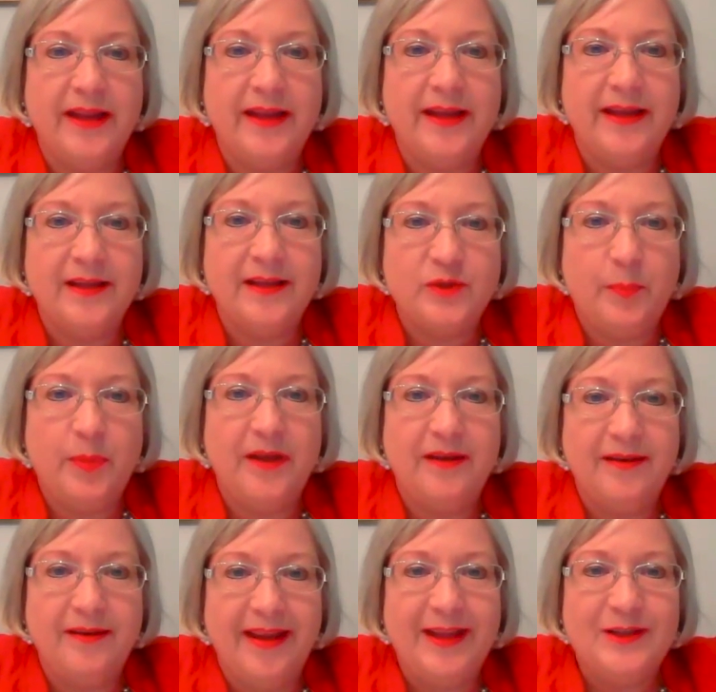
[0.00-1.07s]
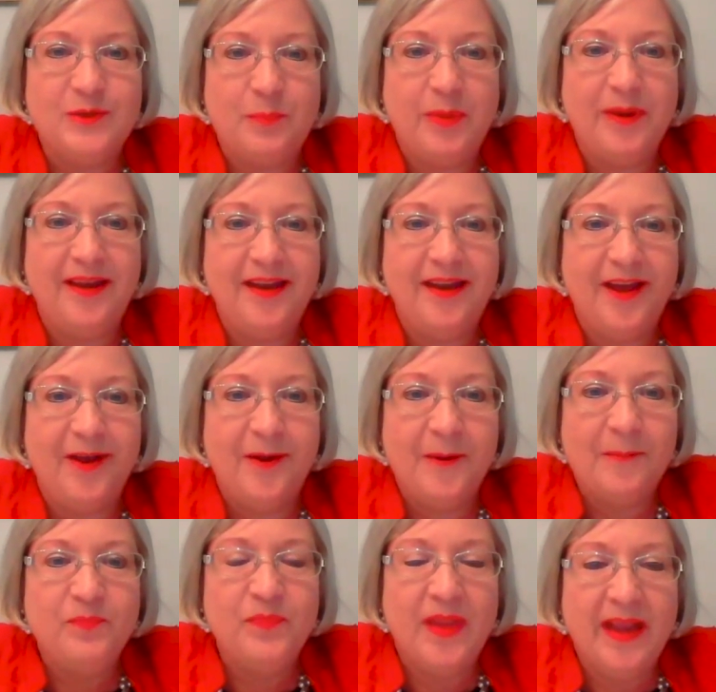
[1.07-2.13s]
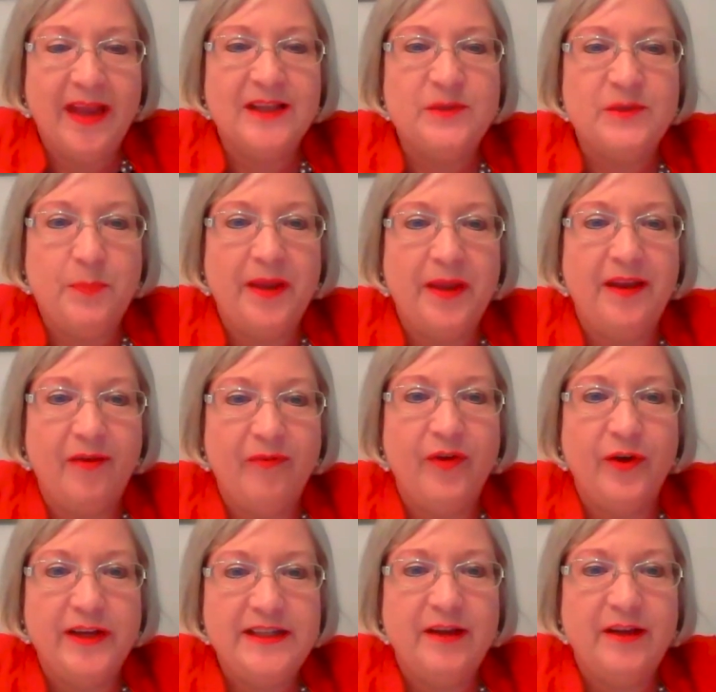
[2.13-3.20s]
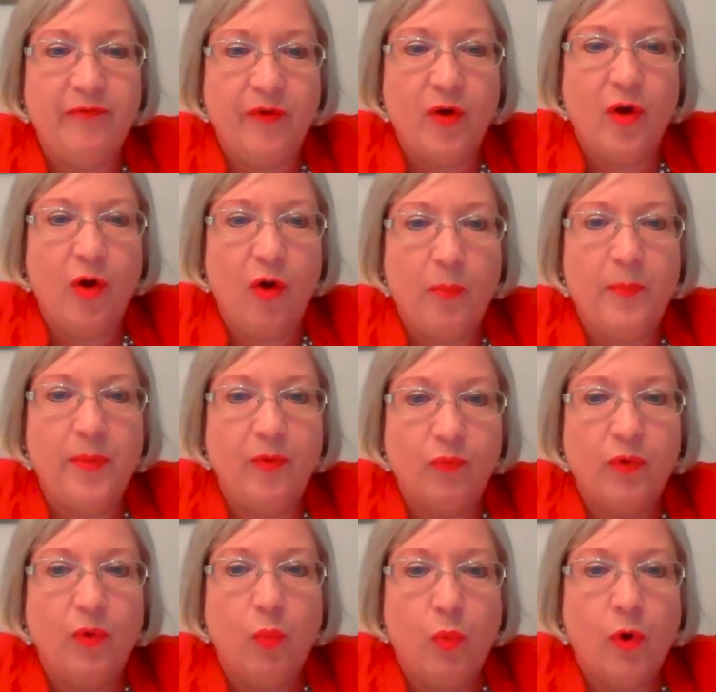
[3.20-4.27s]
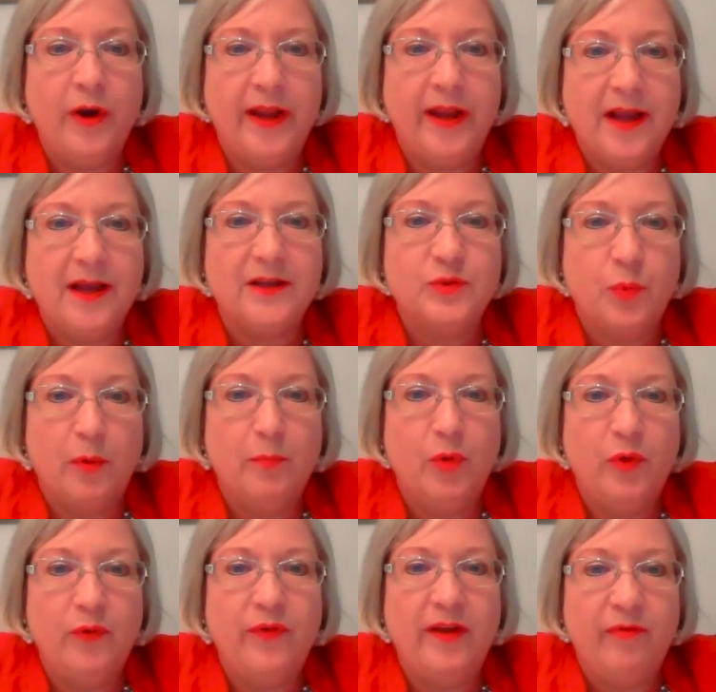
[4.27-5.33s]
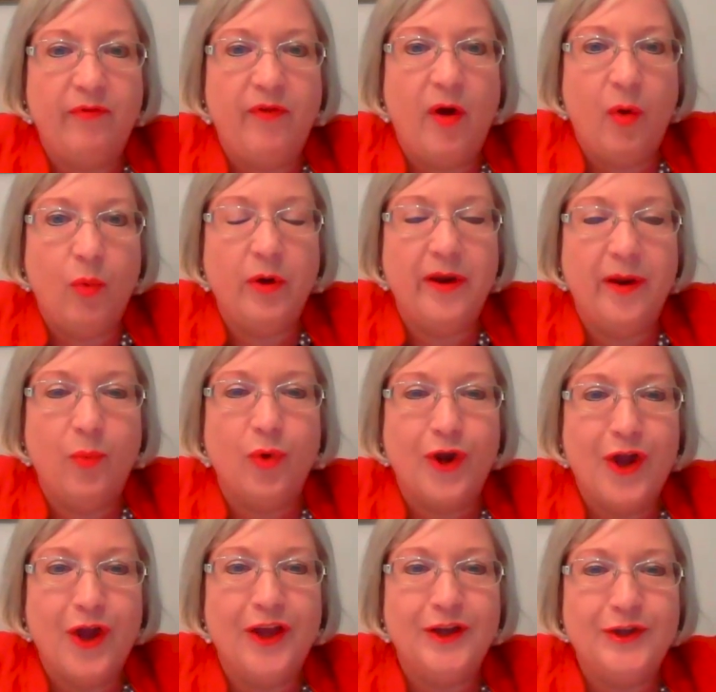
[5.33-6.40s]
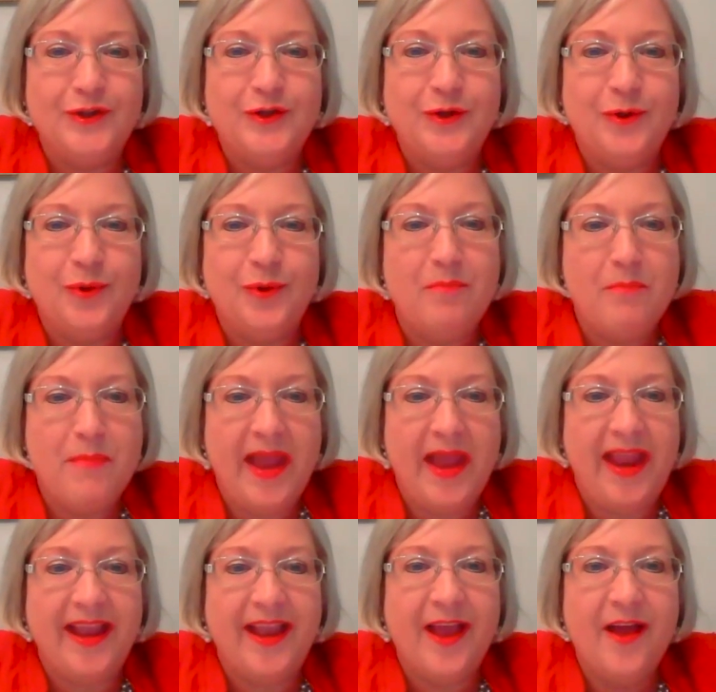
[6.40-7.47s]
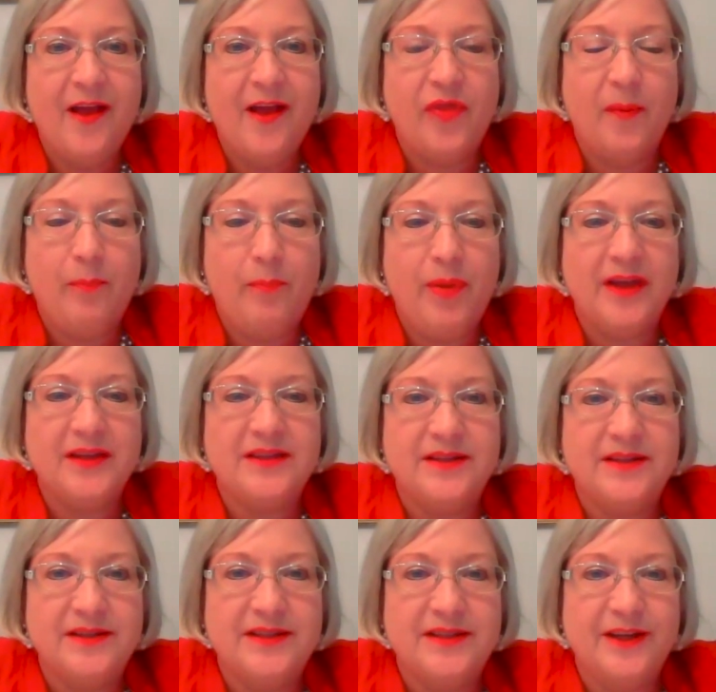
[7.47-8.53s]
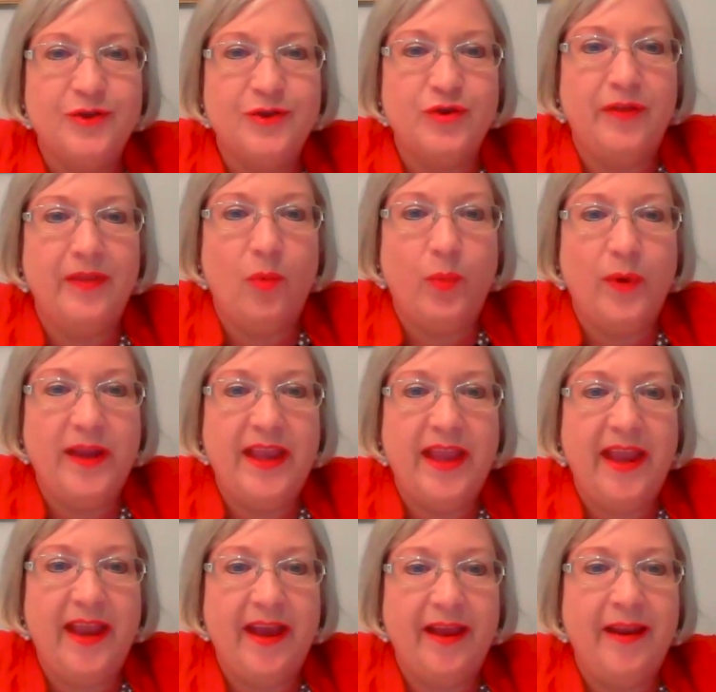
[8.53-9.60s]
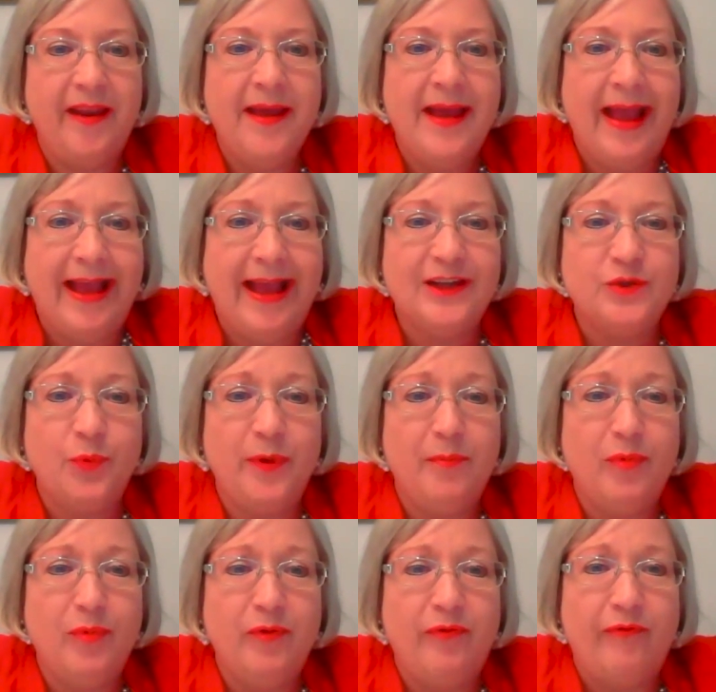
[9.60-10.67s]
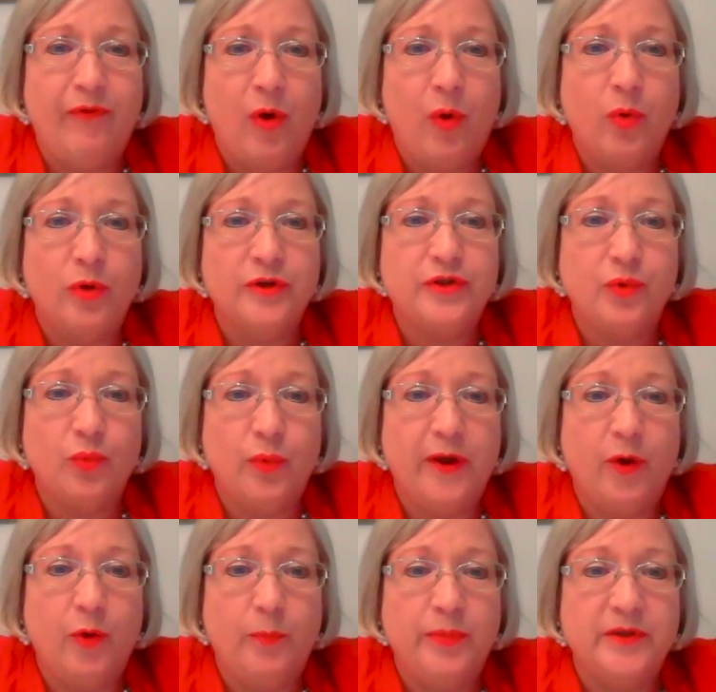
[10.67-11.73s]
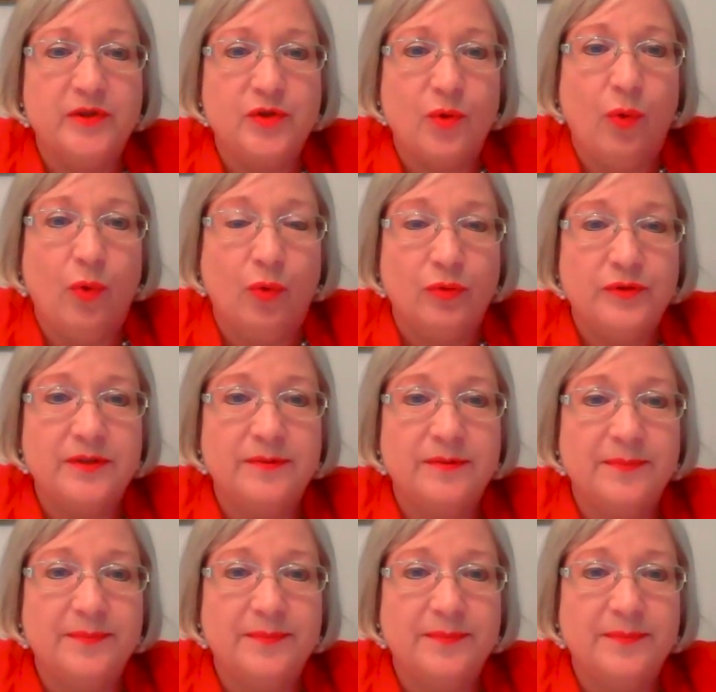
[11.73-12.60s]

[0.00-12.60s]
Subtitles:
It's been a very difficult but rewarding, because we're moving forward and we're going to do and make the best decision that we can as we move forward to reopen schools.